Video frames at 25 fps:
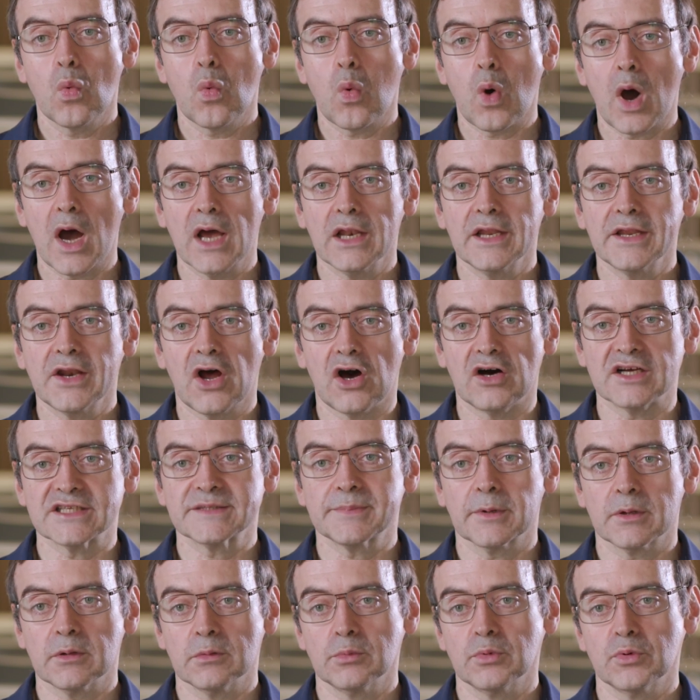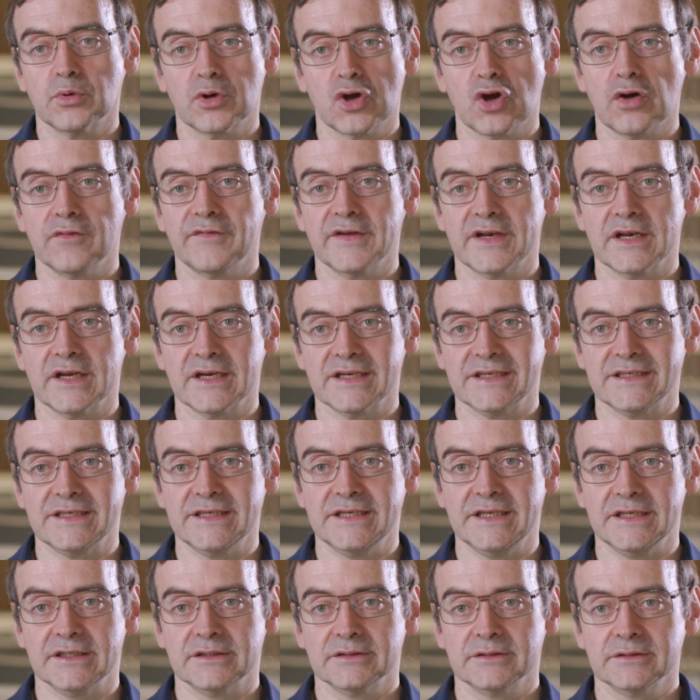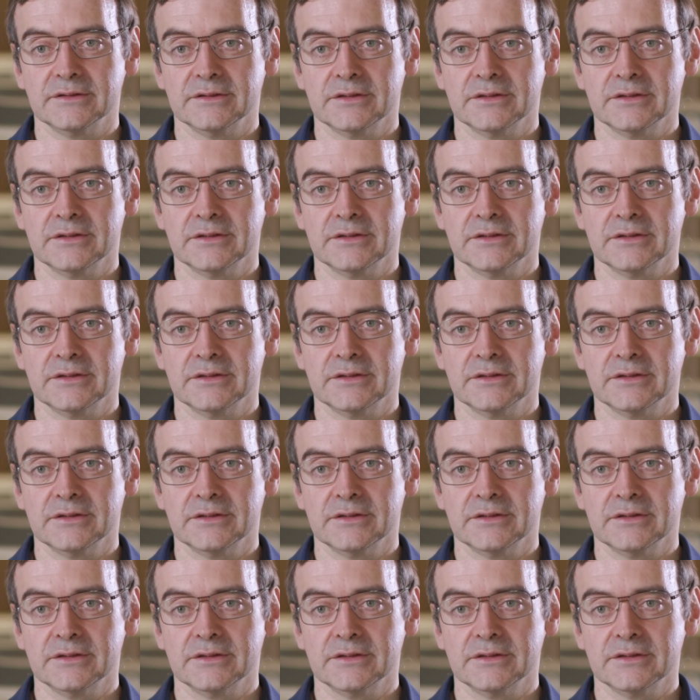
while in hospital with COVID-19.